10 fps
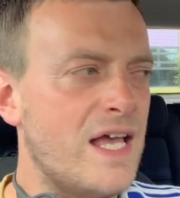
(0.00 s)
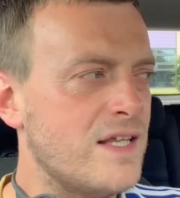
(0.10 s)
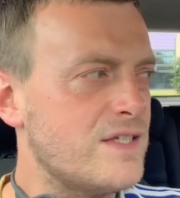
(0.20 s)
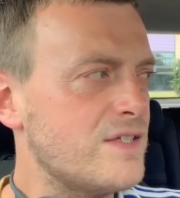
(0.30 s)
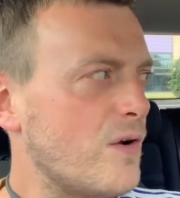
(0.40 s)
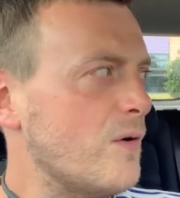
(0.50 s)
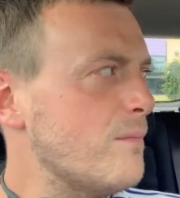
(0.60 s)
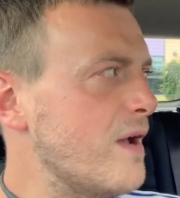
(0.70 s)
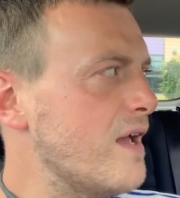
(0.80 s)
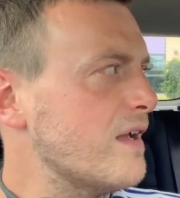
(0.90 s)
So
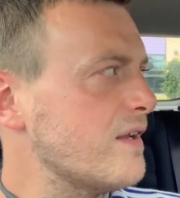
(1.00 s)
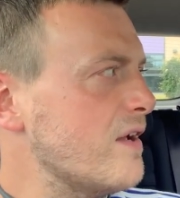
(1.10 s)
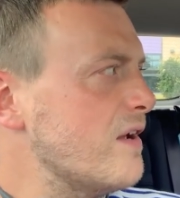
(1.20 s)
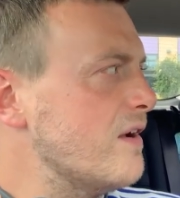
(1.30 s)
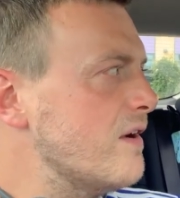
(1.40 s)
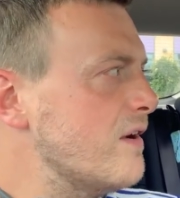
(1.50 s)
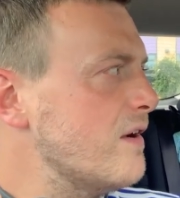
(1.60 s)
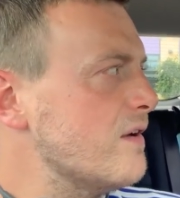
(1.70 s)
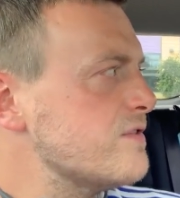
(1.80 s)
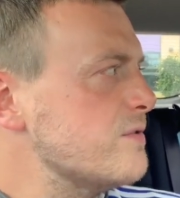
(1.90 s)
my
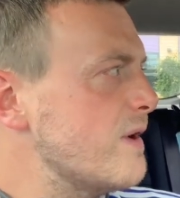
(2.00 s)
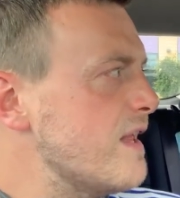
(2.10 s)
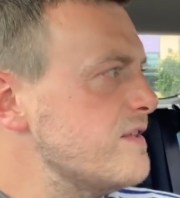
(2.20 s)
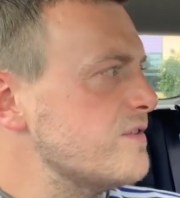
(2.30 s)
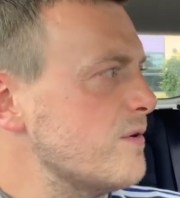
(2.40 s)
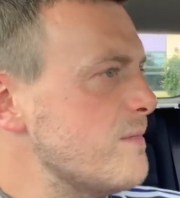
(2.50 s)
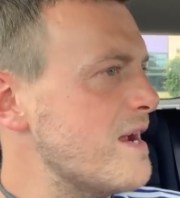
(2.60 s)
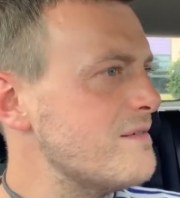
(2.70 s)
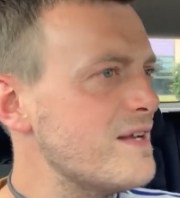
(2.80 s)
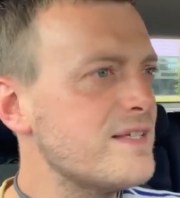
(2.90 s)
car to Enzo
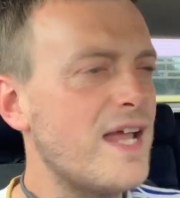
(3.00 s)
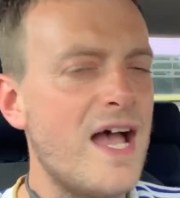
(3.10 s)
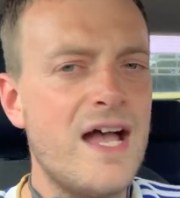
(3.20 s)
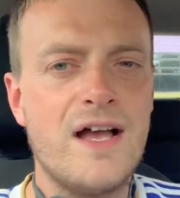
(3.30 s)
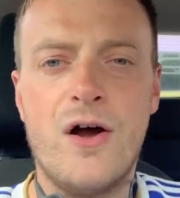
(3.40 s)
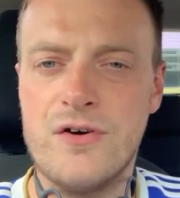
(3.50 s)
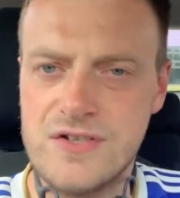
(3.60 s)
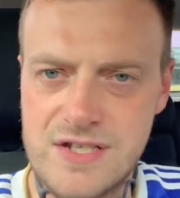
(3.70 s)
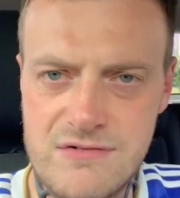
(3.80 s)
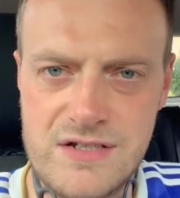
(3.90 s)
Maresca. On a
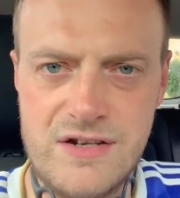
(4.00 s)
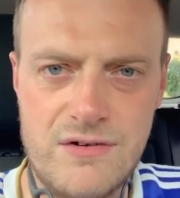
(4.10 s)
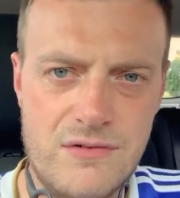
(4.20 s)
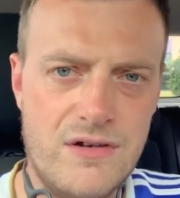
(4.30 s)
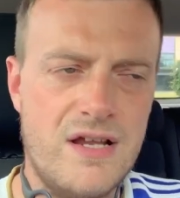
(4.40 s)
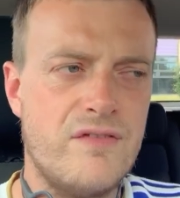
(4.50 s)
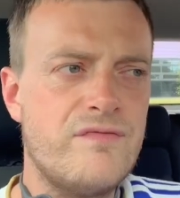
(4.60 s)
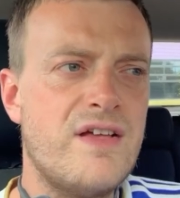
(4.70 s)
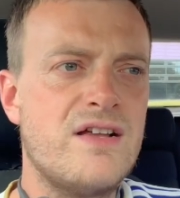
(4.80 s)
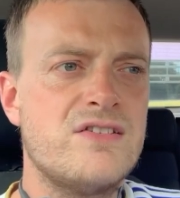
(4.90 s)
serious note,
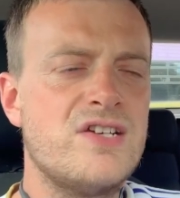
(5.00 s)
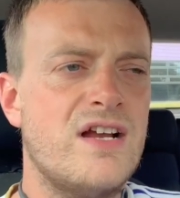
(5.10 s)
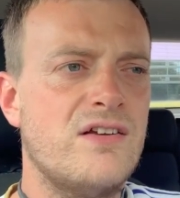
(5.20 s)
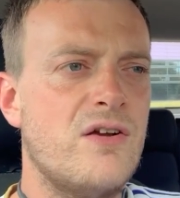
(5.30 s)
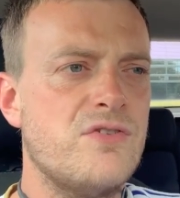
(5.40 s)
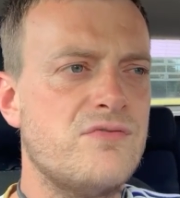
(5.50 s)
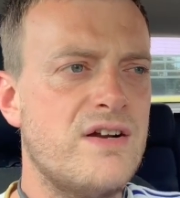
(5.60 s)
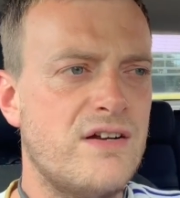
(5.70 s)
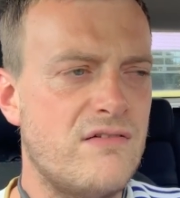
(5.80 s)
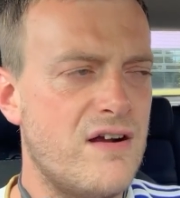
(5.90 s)
if that chant goes
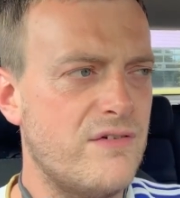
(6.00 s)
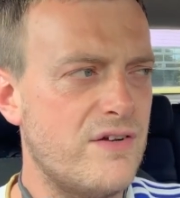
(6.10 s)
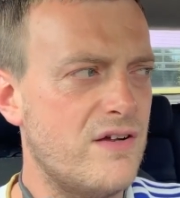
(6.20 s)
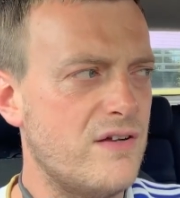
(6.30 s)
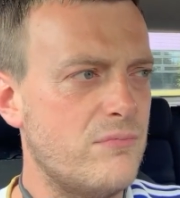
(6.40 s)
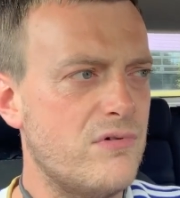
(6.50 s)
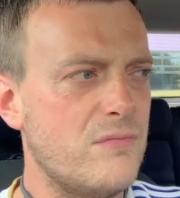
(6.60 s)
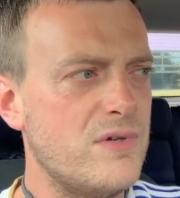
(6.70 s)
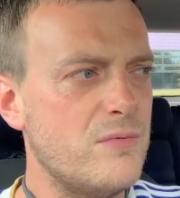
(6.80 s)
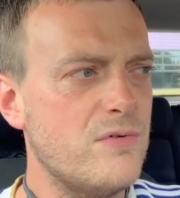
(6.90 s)
around the ground, I
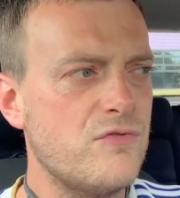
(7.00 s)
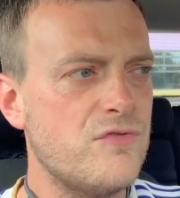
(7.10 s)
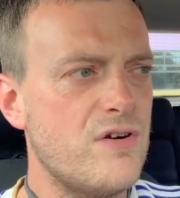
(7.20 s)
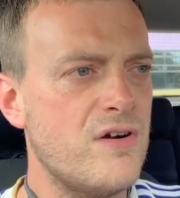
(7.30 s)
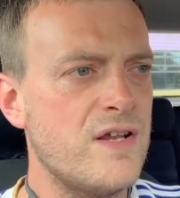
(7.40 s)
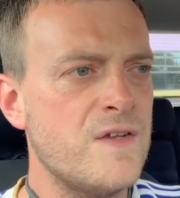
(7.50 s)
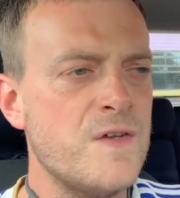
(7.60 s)
probably will cry.